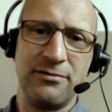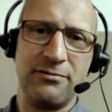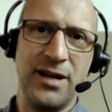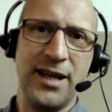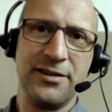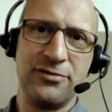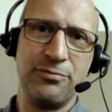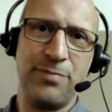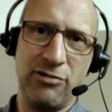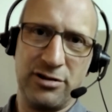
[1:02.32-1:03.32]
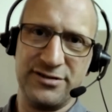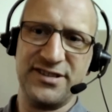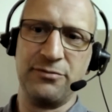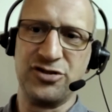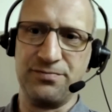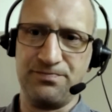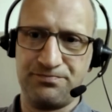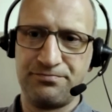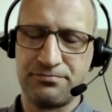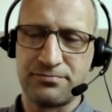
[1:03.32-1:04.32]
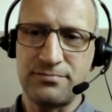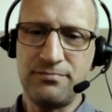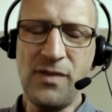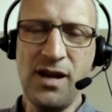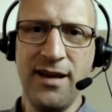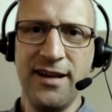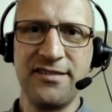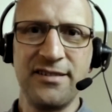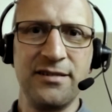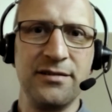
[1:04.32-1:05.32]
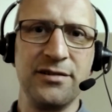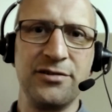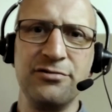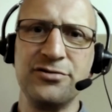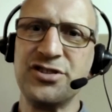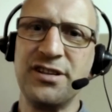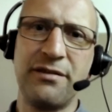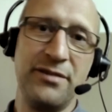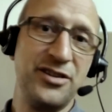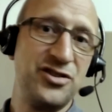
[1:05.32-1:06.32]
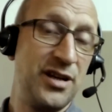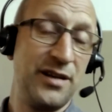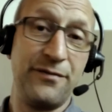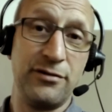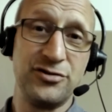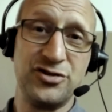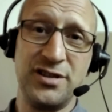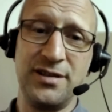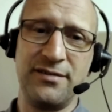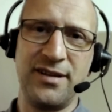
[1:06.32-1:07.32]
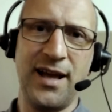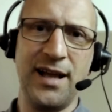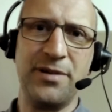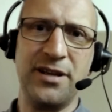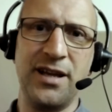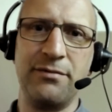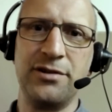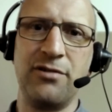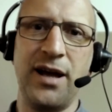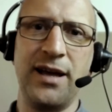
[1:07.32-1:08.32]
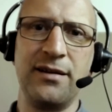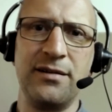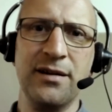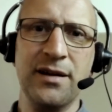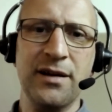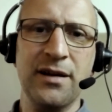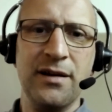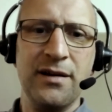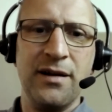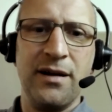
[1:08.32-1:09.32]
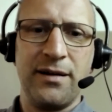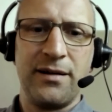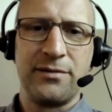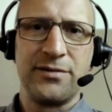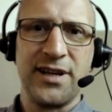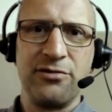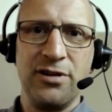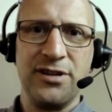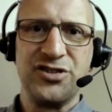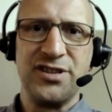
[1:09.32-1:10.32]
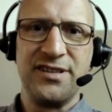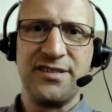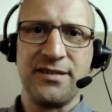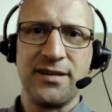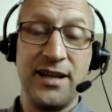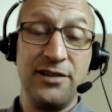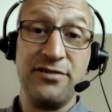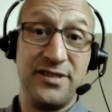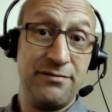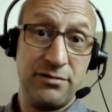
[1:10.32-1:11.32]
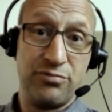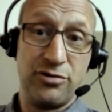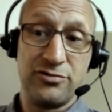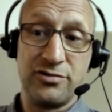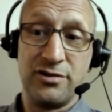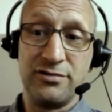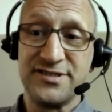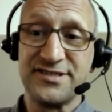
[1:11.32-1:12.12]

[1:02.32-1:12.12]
related to power consumption. As in 2G, 3G, and 4G, the LPWAN technologies can use different protocols